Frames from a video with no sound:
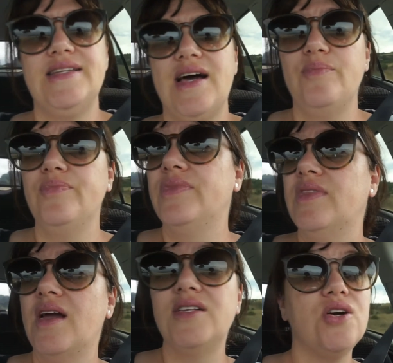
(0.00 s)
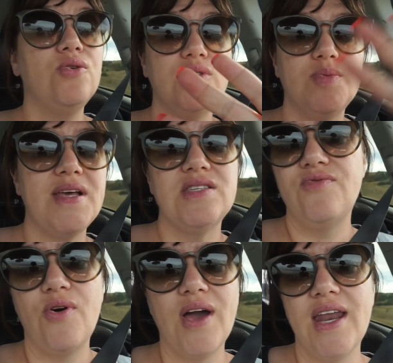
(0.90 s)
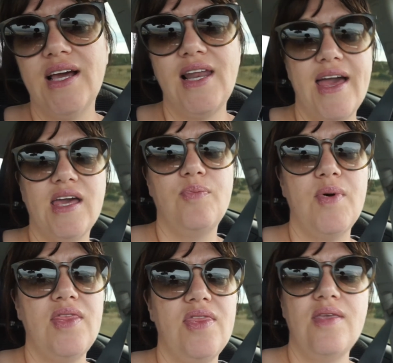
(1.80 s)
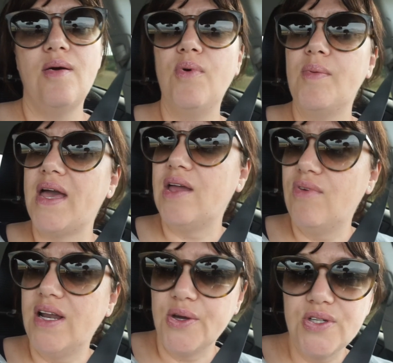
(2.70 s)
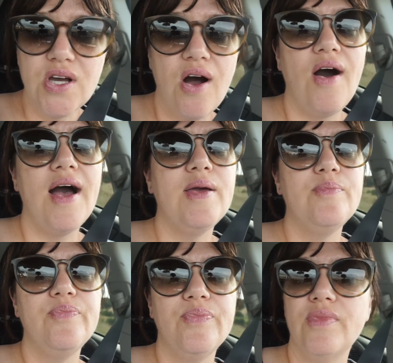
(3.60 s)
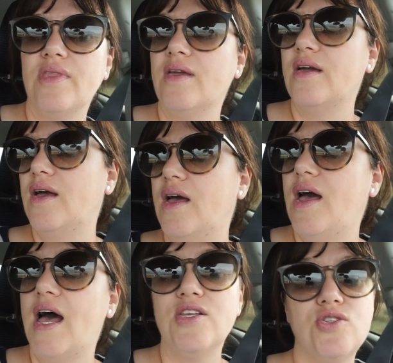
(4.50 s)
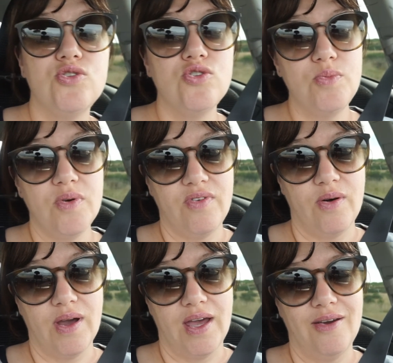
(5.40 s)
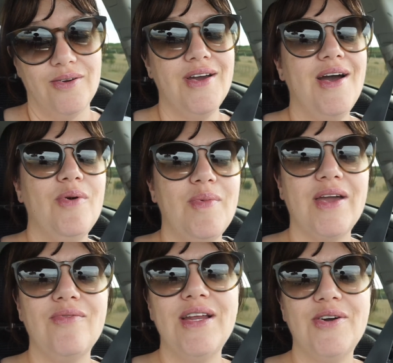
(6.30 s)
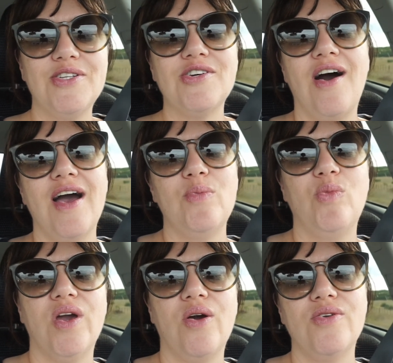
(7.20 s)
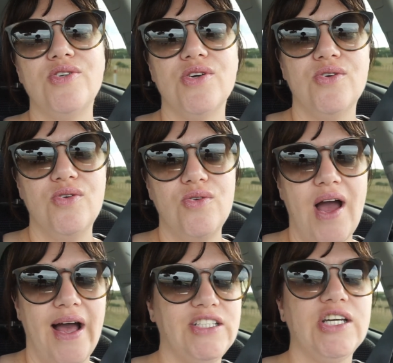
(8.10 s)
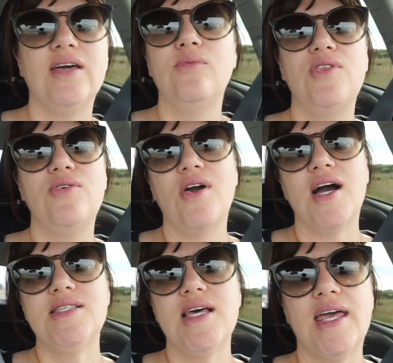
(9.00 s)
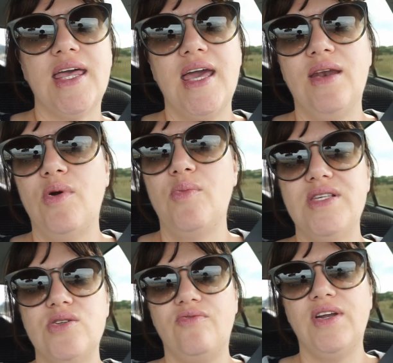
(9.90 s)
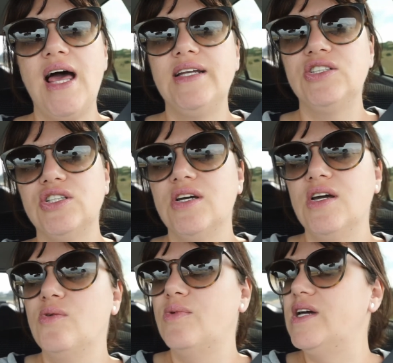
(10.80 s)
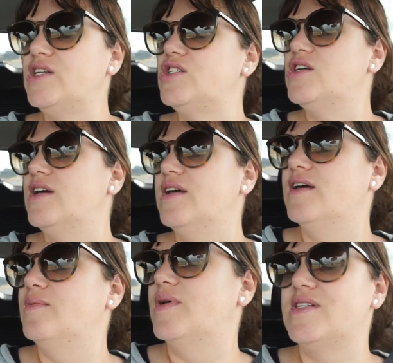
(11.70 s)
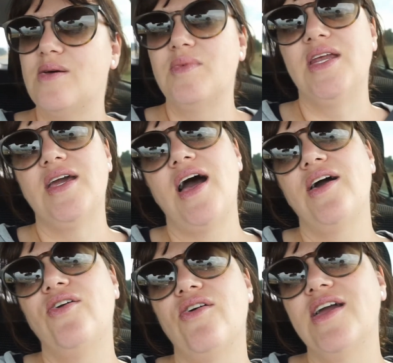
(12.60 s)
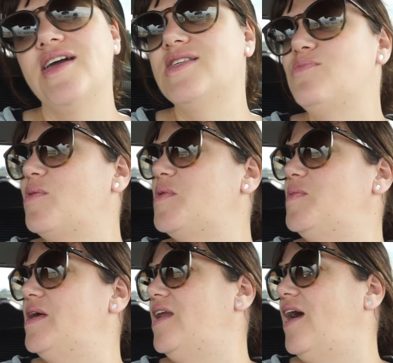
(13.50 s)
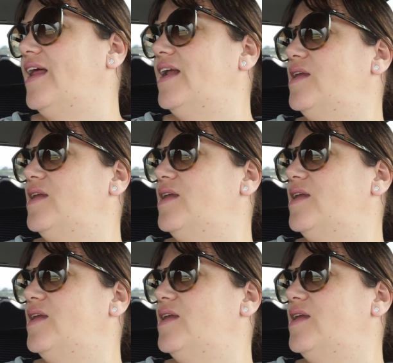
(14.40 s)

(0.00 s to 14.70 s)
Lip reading: and it's cool. It's a massive volcanic lake, but we're making really good time. A super volcano. We're making really good time. We're going to check in with you guys again when we stop for lunch, which, because I'm getting hungry, is probably likely